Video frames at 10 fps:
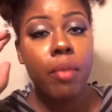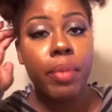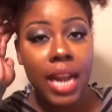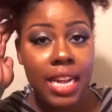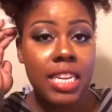
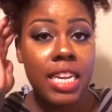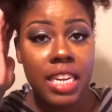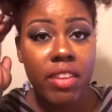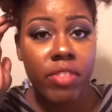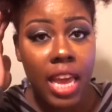but I did
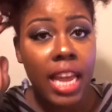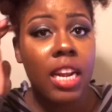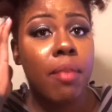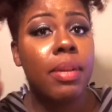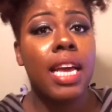deviate
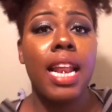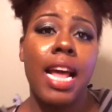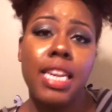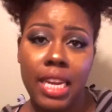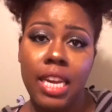and I'm glad
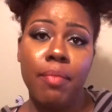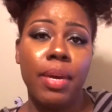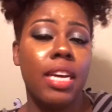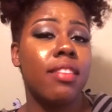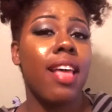I did
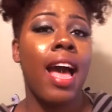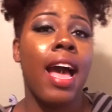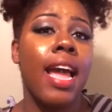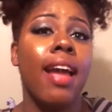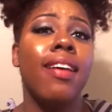because
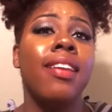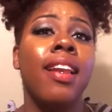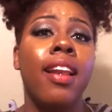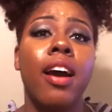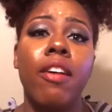I
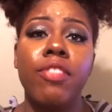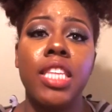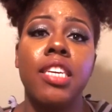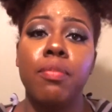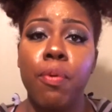love
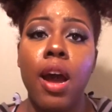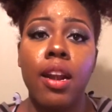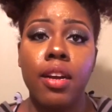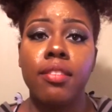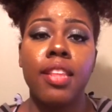these
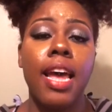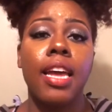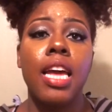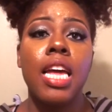products. Like,